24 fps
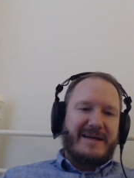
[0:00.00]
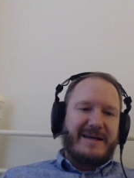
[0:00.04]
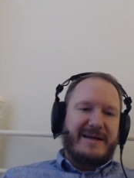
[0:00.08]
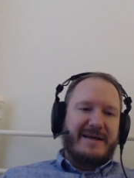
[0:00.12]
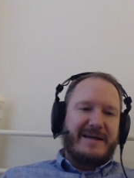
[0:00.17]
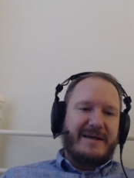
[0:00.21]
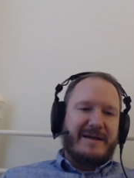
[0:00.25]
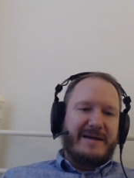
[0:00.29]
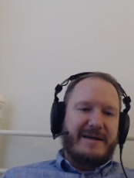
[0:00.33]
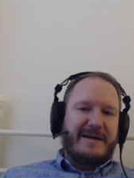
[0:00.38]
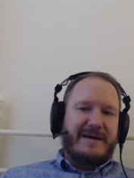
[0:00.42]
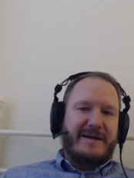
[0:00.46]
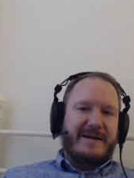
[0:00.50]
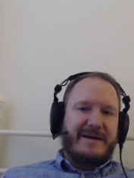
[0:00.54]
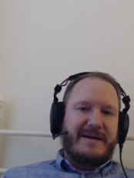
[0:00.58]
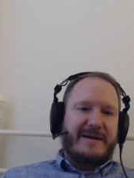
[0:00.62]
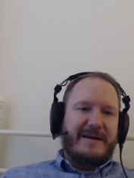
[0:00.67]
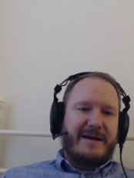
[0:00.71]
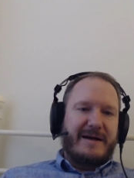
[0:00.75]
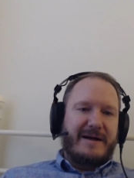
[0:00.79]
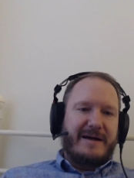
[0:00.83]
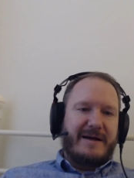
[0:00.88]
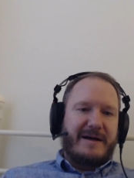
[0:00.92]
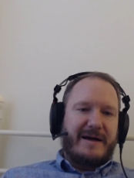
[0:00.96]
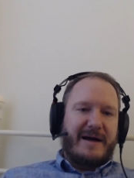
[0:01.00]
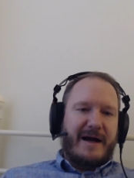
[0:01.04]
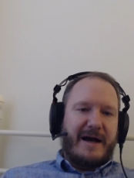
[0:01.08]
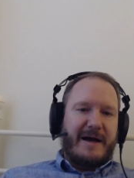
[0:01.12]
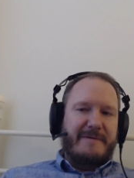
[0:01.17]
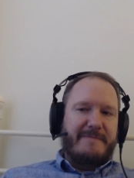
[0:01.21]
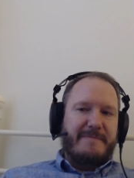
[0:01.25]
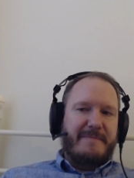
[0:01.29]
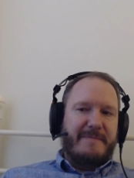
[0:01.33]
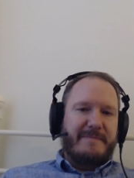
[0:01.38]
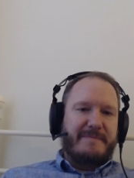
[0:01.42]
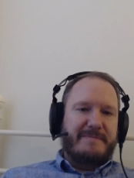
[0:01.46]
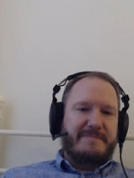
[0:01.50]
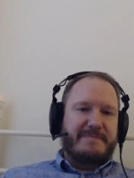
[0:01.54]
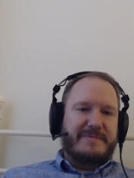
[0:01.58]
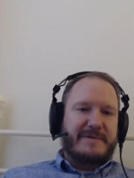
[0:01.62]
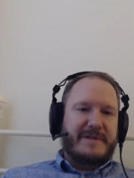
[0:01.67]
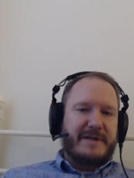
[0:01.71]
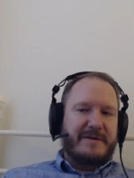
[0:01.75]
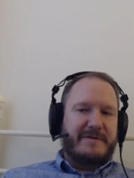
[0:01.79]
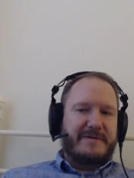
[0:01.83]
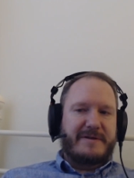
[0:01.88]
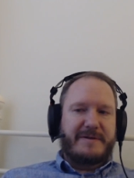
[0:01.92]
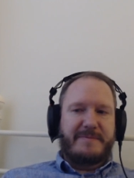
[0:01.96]

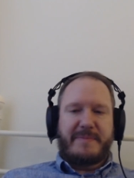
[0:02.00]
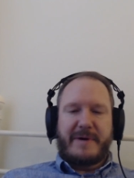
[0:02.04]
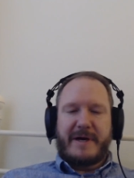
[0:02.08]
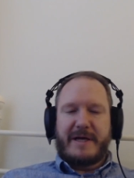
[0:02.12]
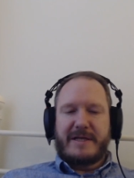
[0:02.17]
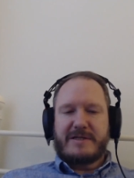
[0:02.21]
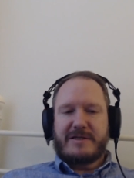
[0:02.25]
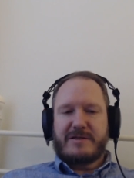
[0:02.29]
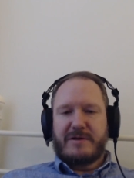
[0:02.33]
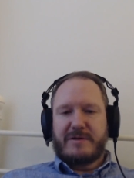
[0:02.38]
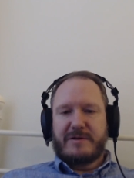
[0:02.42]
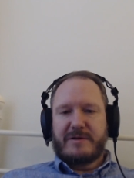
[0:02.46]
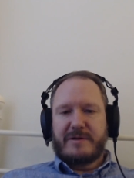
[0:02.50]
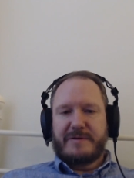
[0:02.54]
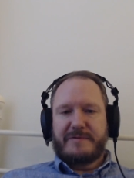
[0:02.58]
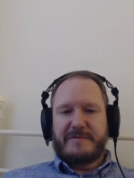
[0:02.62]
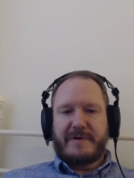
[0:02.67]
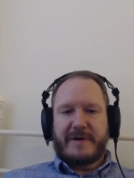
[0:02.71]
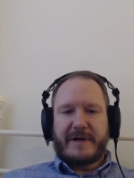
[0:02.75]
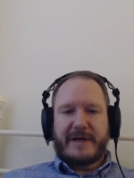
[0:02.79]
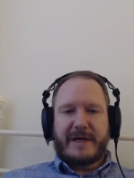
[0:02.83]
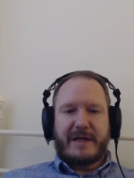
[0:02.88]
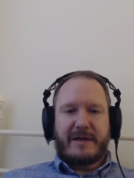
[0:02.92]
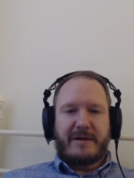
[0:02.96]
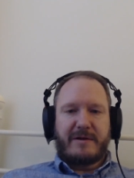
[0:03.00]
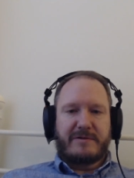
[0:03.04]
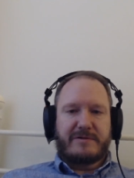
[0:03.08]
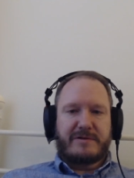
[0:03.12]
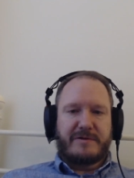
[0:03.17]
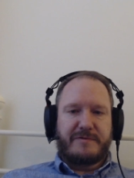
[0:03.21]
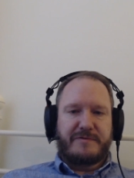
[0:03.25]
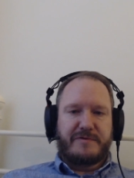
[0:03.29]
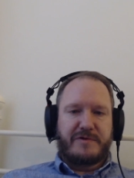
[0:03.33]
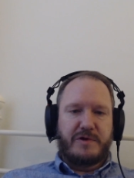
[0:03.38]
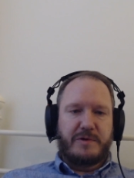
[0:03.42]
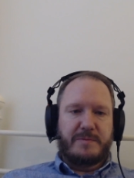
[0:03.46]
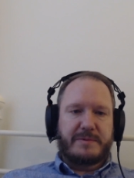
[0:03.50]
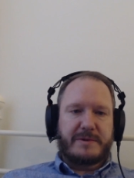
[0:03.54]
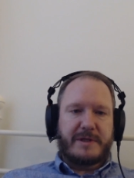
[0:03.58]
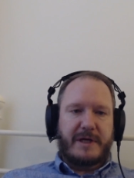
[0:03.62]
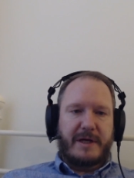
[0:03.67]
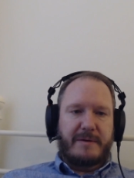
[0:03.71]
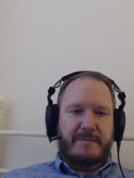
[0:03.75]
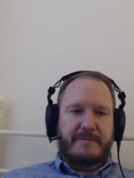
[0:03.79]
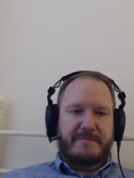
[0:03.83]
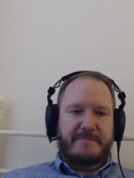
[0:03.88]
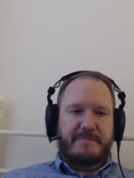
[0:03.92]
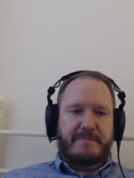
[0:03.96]
It depends on if I get lots of dupes,
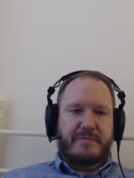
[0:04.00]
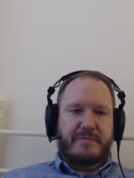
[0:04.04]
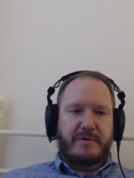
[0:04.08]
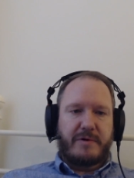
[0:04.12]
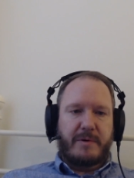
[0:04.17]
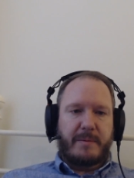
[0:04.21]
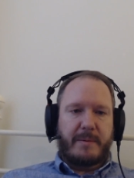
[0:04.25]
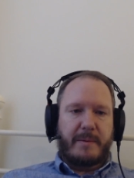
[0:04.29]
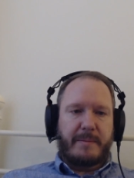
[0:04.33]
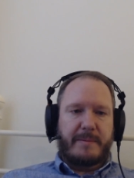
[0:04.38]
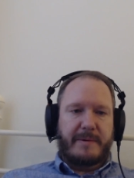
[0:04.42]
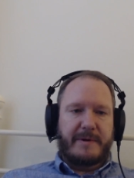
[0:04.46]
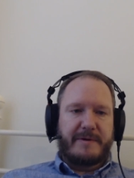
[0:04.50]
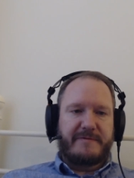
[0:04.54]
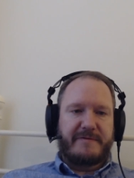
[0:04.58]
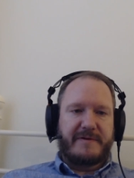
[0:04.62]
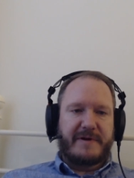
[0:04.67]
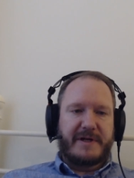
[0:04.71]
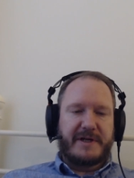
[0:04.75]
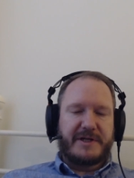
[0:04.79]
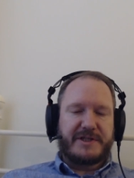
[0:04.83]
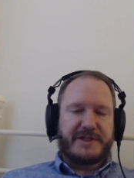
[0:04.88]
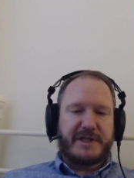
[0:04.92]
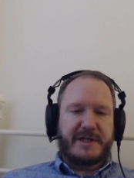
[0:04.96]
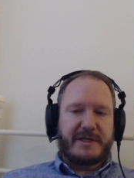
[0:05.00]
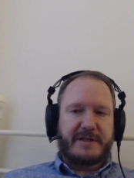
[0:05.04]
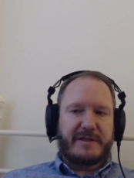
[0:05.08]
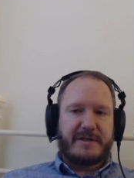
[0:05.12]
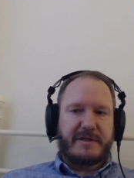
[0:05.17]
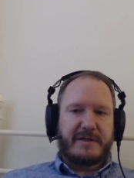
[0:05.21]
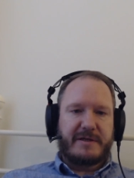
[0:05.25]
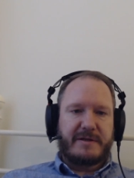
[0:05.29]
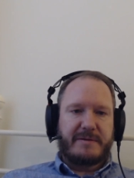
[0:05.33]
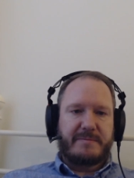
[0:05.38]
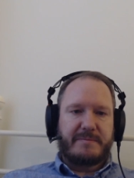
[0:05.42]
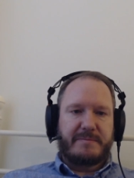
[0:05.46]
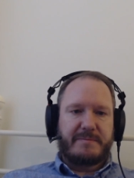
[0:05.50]
I'll probably finish it.